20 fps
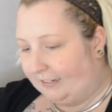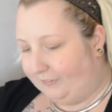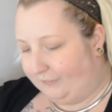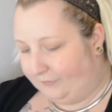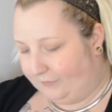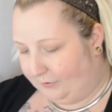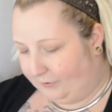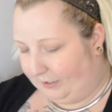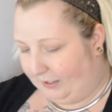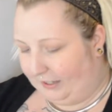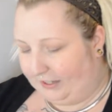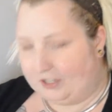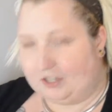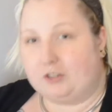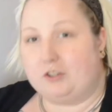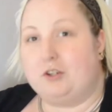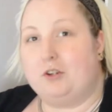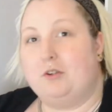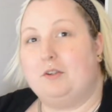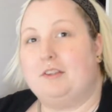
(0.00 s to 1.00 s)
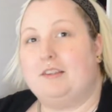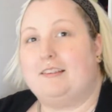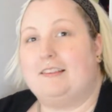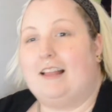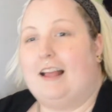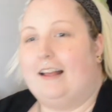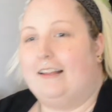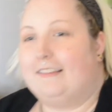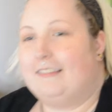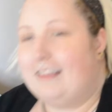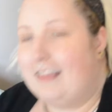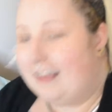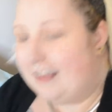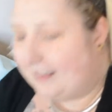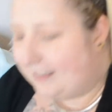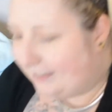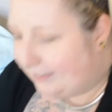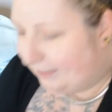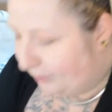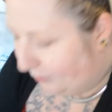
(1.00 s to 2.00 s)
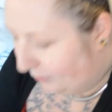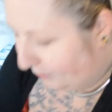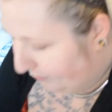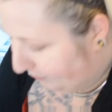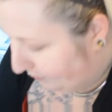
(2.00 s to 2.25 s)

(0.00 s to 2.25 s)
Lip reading: okay, actually I'll show you this last. So